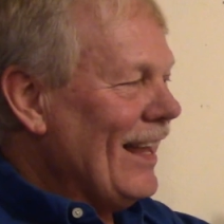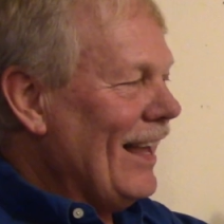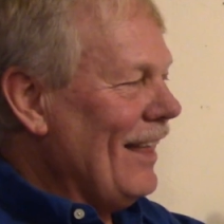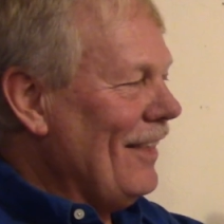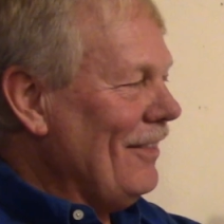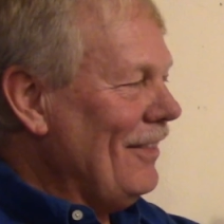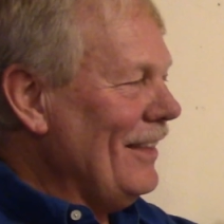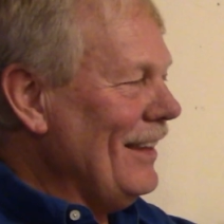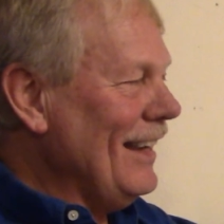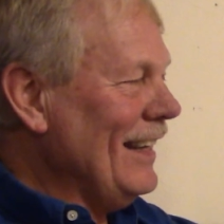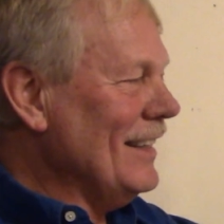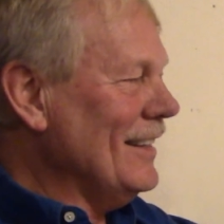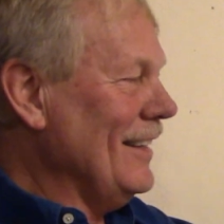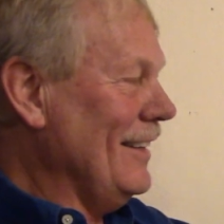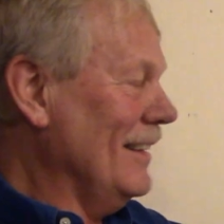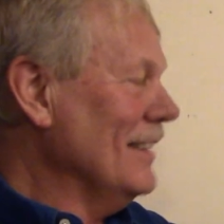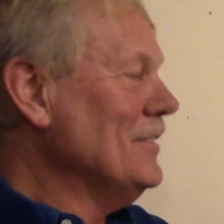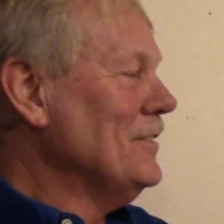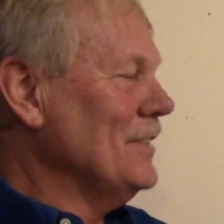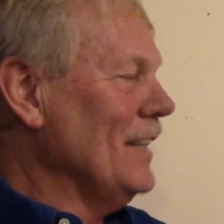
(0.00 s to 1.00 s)

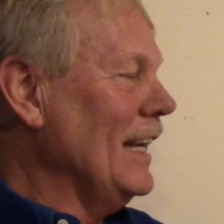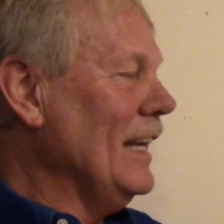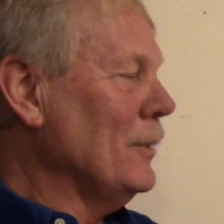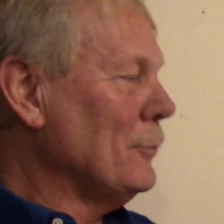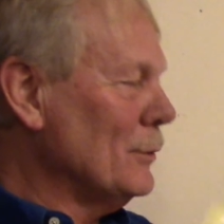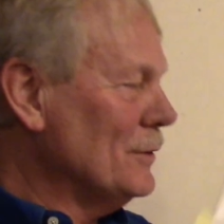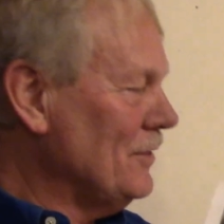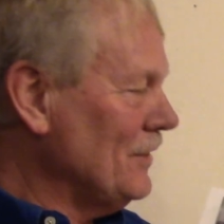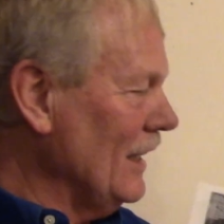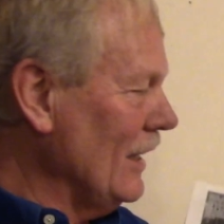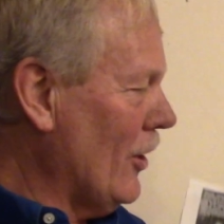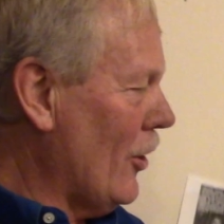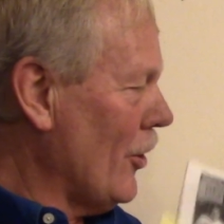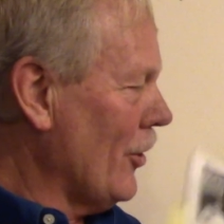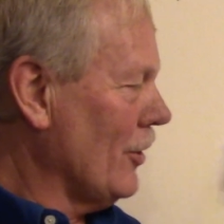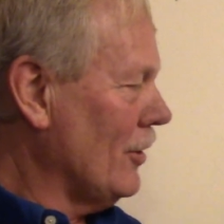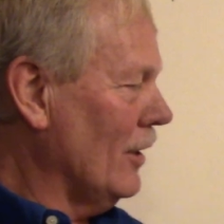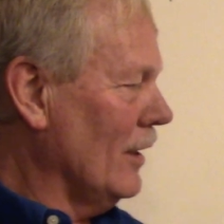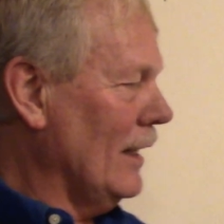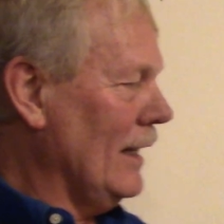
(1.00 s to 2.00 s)
this is an interesting
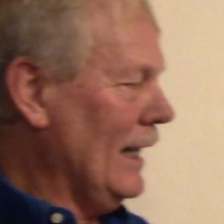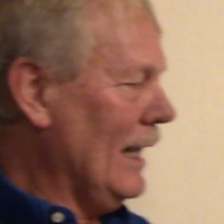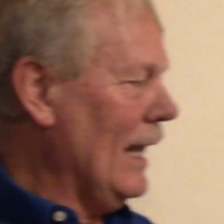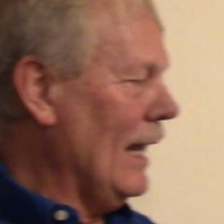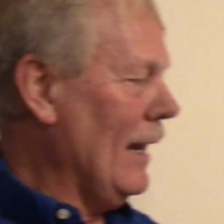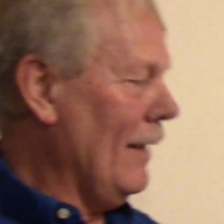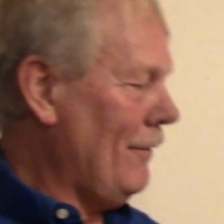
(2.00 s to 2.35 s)
article, and again,